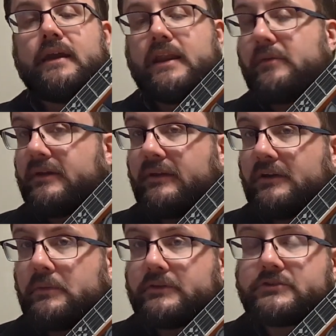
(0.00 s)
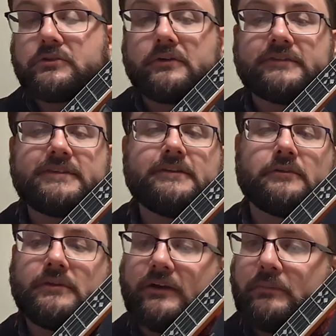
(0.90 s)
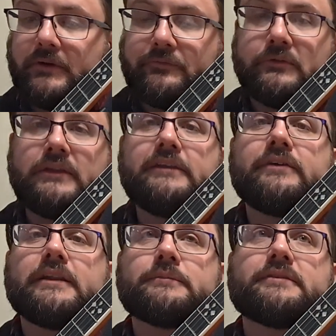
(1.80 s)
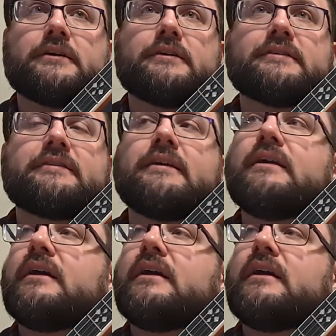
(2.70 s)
And I'm not talking about shorts either. I'm talking about fully developed songs.